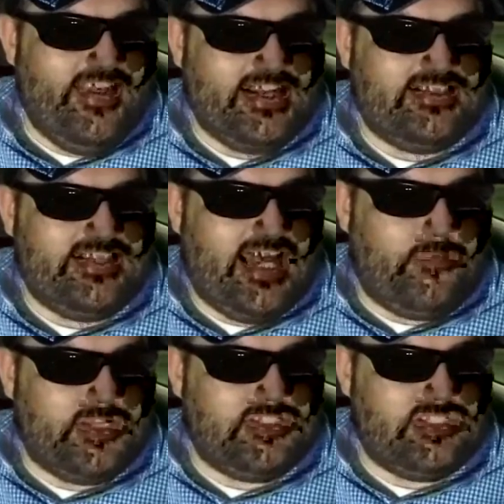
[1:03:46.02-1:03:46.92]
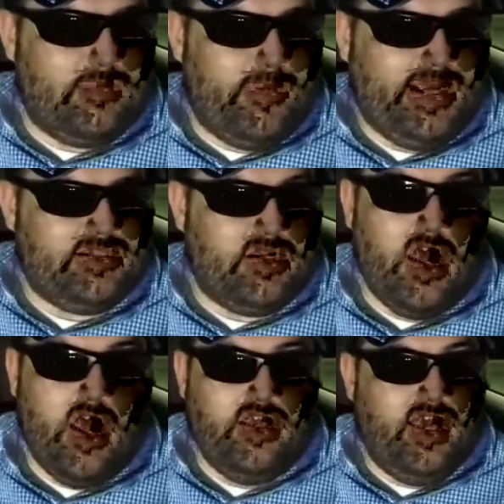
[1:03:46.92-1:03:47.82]
S9 Plus is amazing.
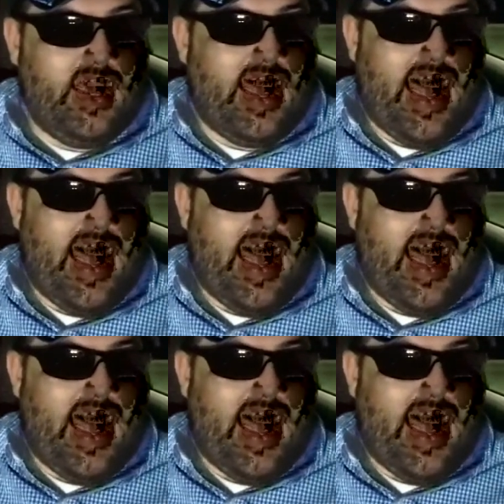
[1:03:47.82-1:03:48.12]
Yeah,